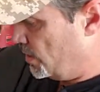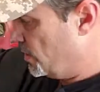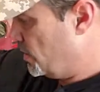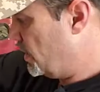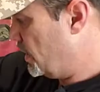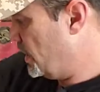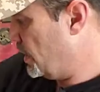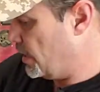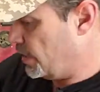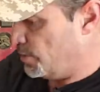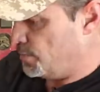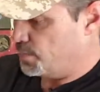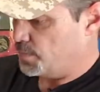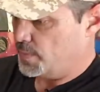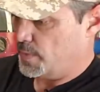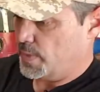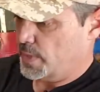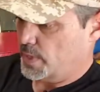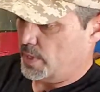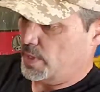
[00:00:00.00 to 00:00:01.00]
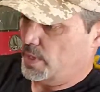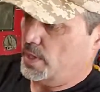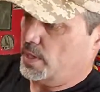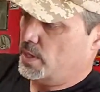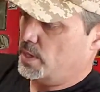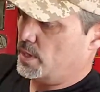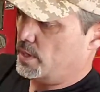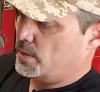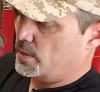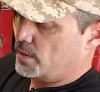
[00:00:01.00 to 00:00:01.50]
yeah.
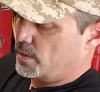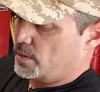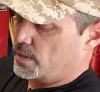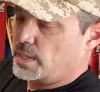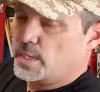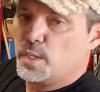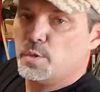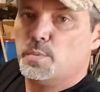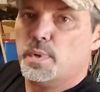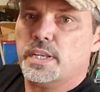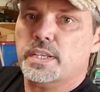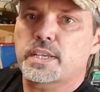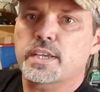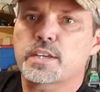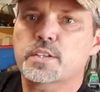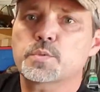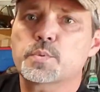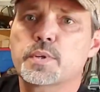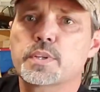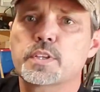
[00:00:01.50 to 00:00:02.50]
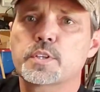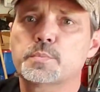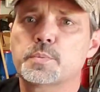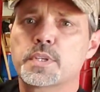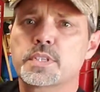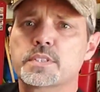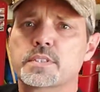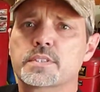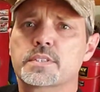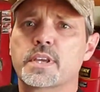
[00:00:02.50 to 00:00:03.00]
Anybody guess where these
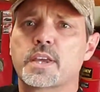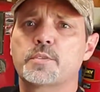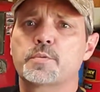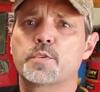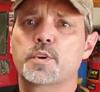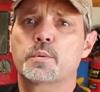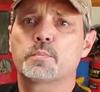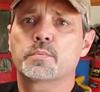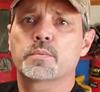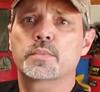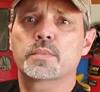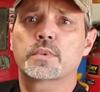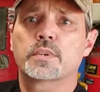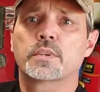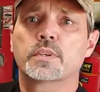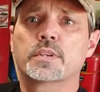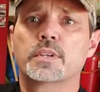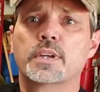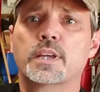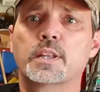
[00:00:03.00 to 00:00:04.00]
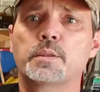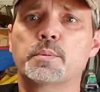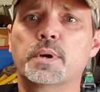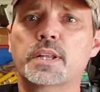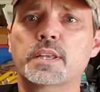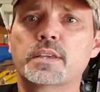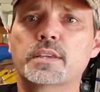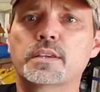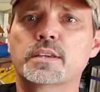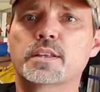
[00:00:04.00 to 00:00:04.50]
pistons came from?
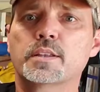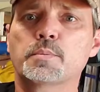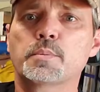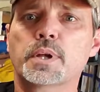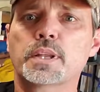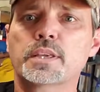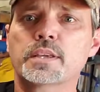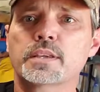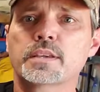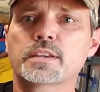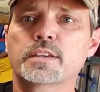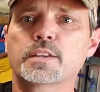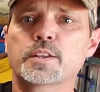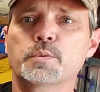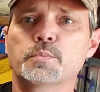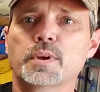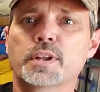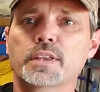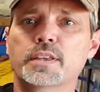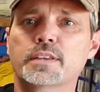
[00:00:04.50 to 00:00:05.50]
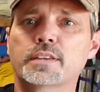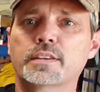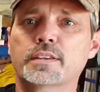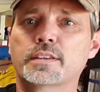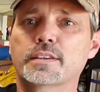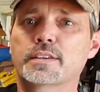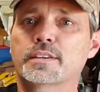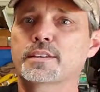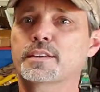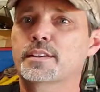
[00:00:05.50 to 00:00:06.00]
Anybody? Anybody? Anybody?
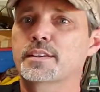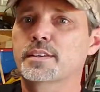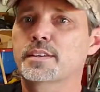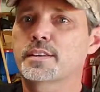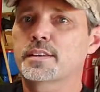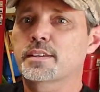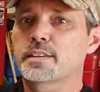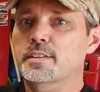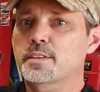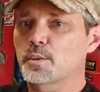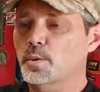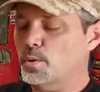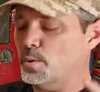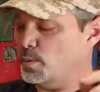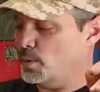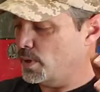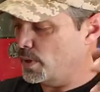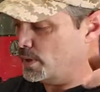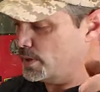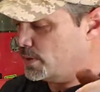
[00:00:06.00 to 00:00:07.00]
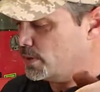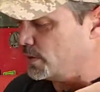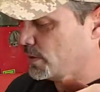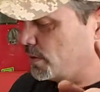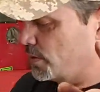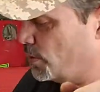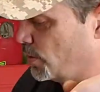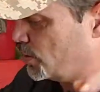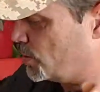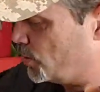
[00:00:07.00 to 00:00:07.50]
Going once, going